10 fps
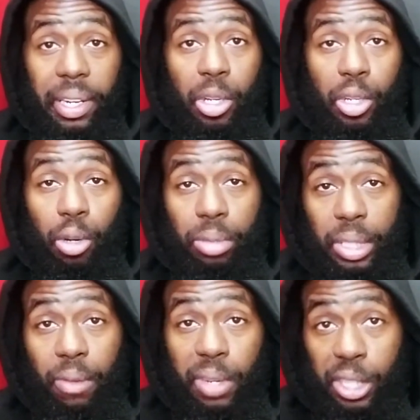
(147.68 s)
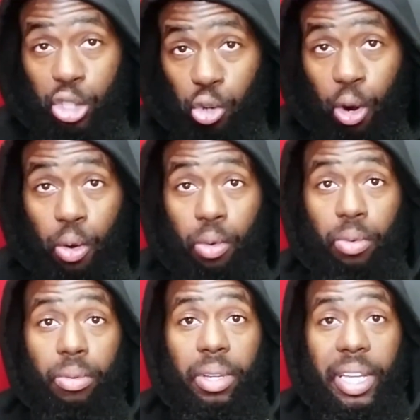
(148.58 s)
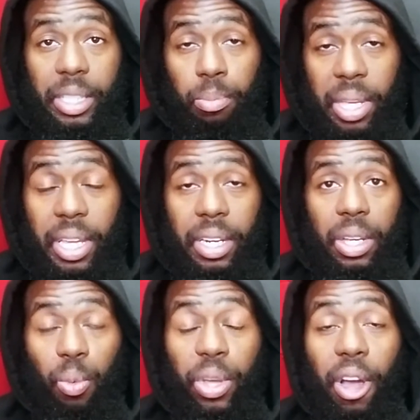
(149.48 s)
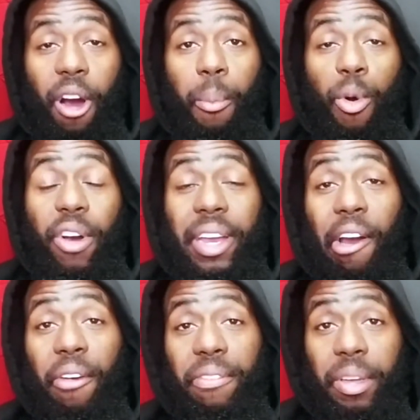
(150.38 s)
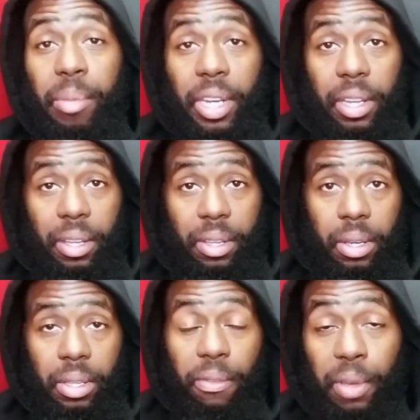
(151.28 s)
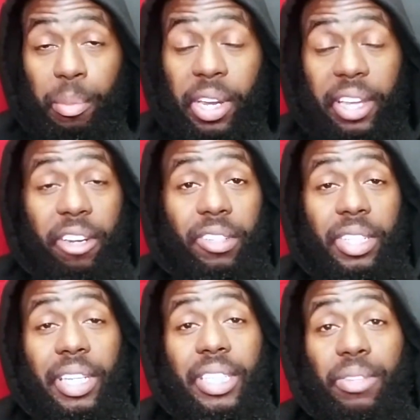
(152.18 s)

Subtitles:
no self-control as men, we are more in our feminine. The feminine energy is